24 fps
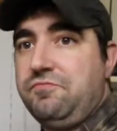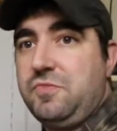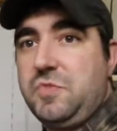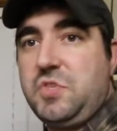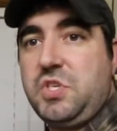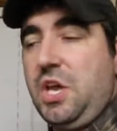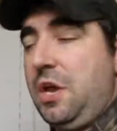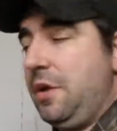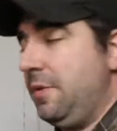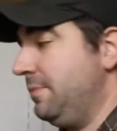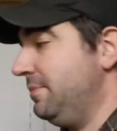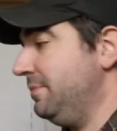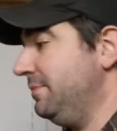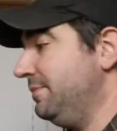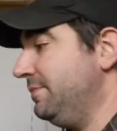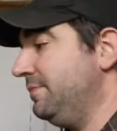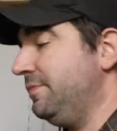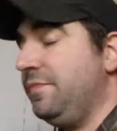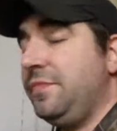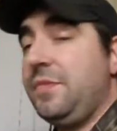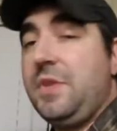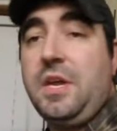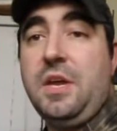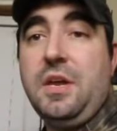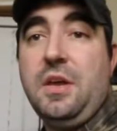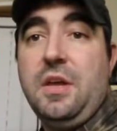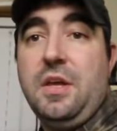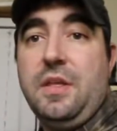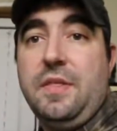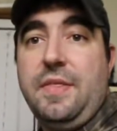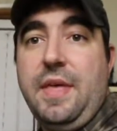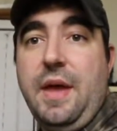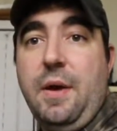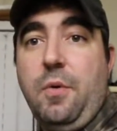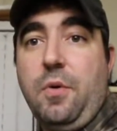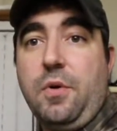So
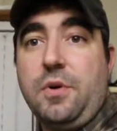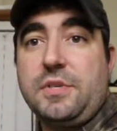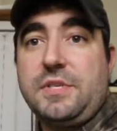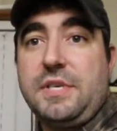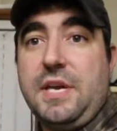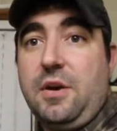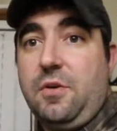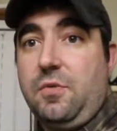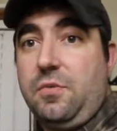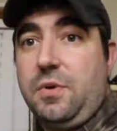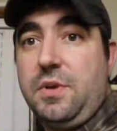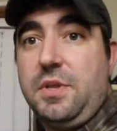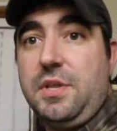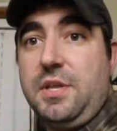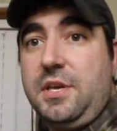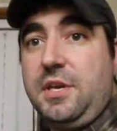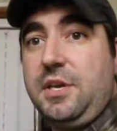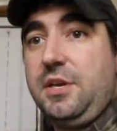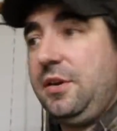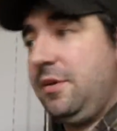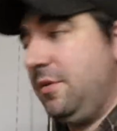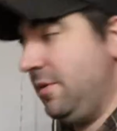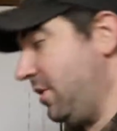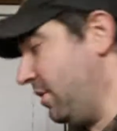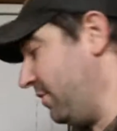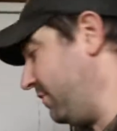that works out really good in